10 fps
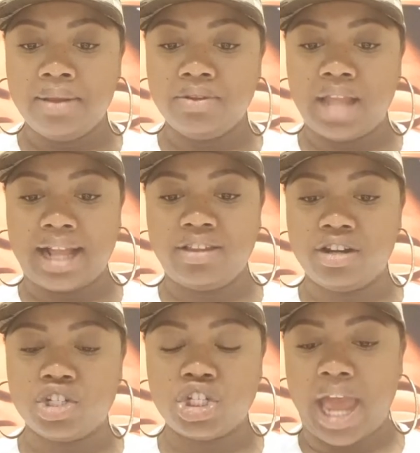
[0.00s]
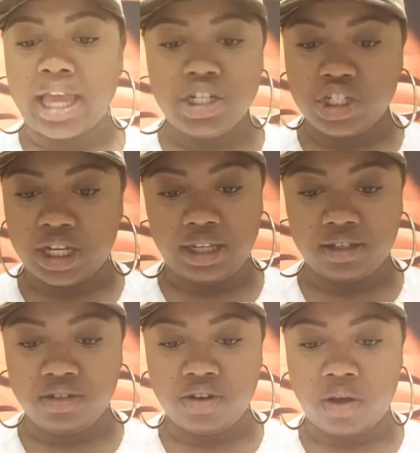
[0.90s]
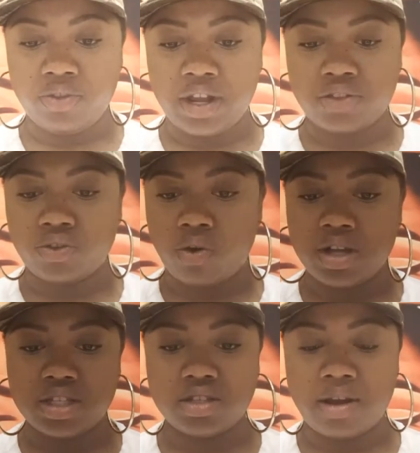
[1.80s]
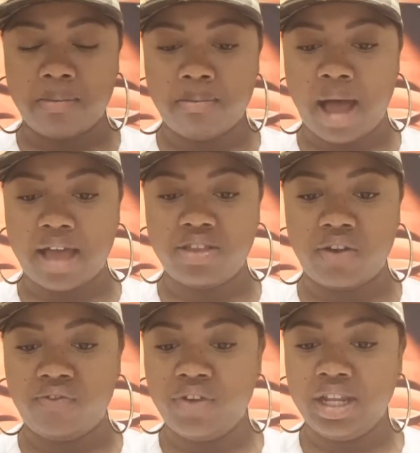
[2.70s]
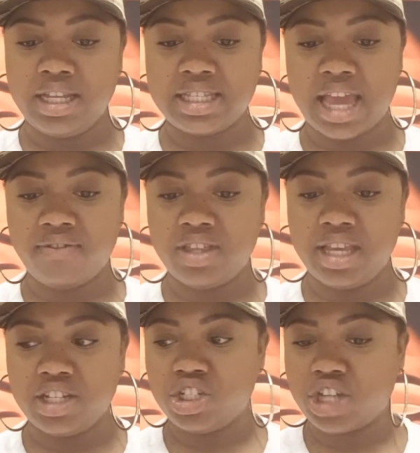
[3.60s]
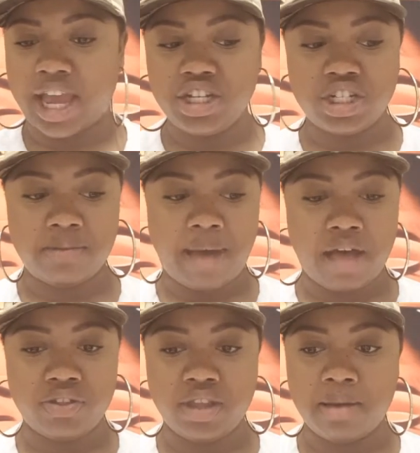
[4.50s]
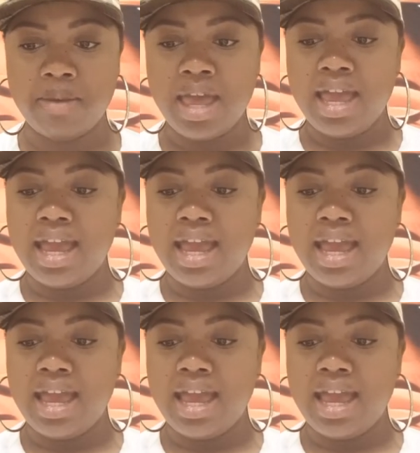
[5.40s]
like they're changing, you know, their thoughts, their feelings, everything's changing about them.